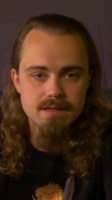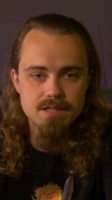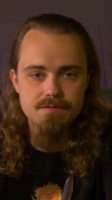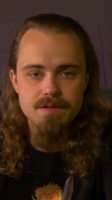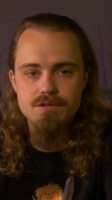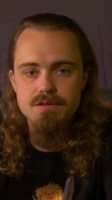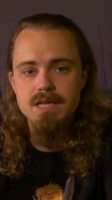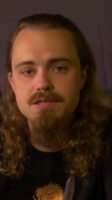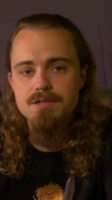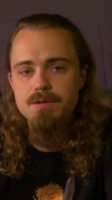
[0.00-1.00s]
This feature
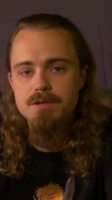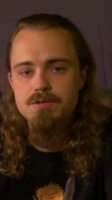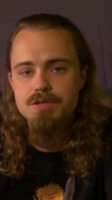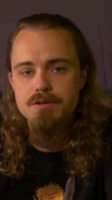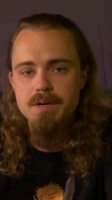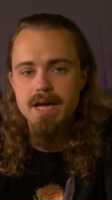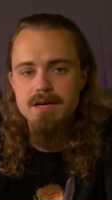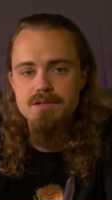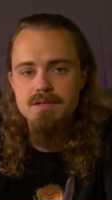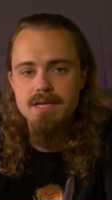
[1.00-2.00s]
lets you use your
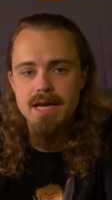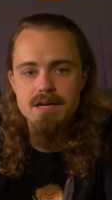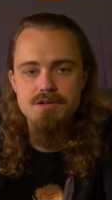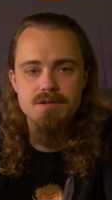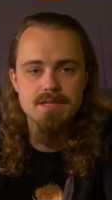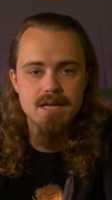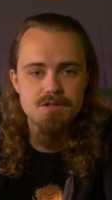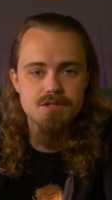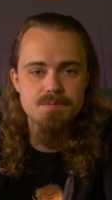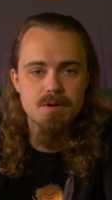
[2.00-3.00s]
reaction to add your
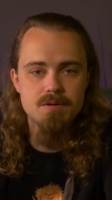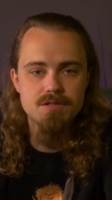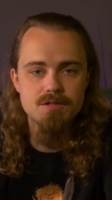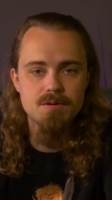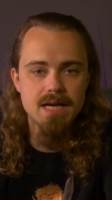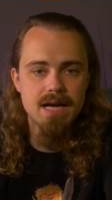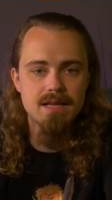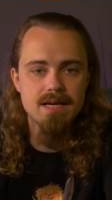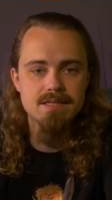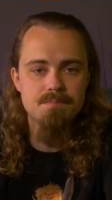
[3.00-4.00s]
intelligence bonus to an
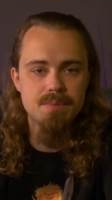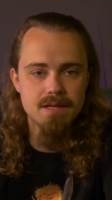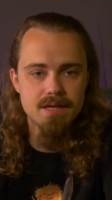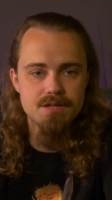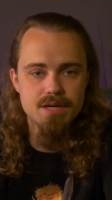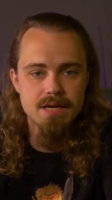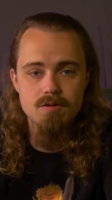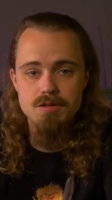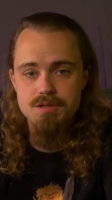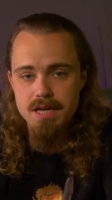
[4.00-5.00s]
ally's ability check
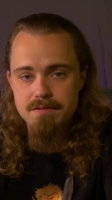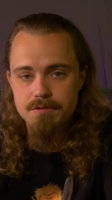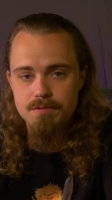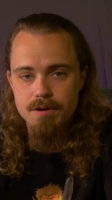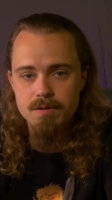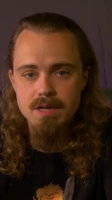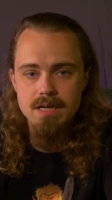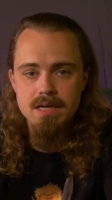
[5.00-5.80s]
or saving throw.